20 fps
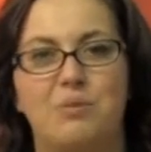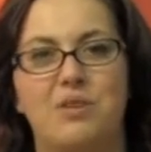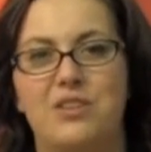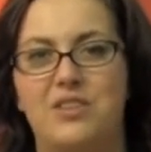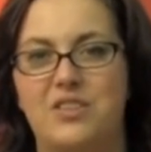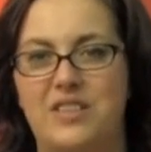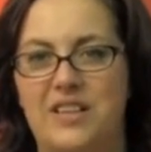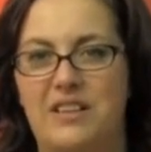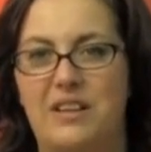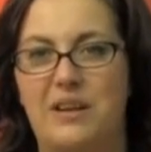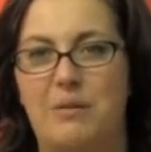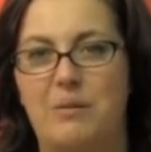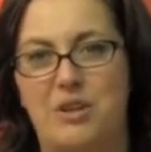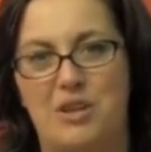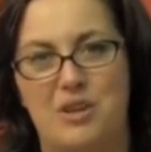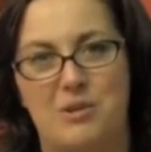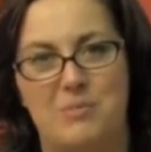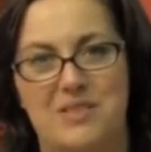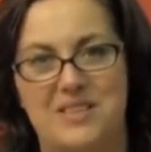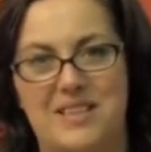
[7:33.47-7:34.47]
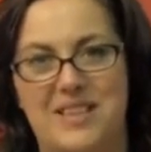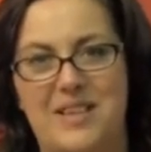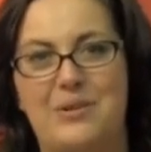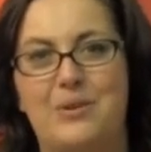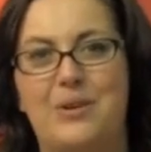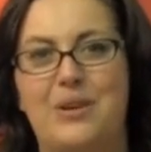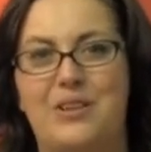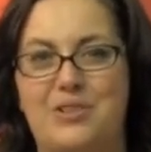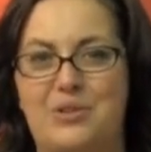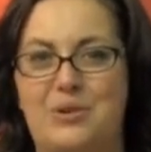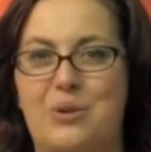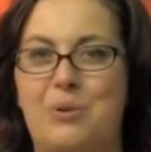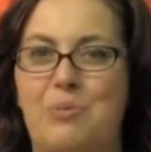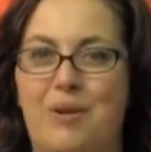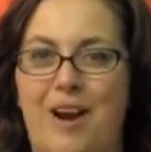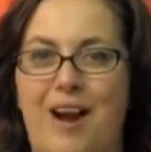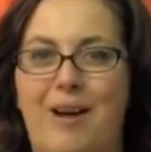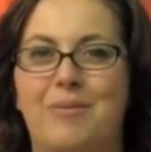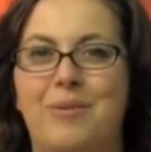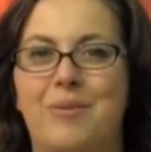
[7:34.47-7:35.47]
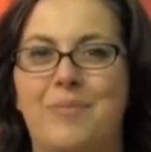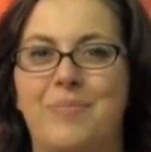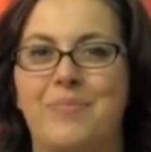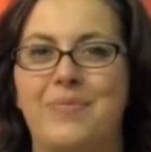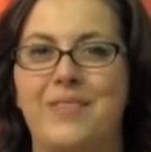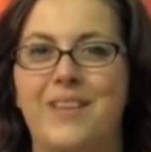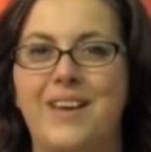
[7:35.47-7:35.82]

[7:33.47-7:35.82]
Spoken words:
when you're dealing with your mosquito control problem.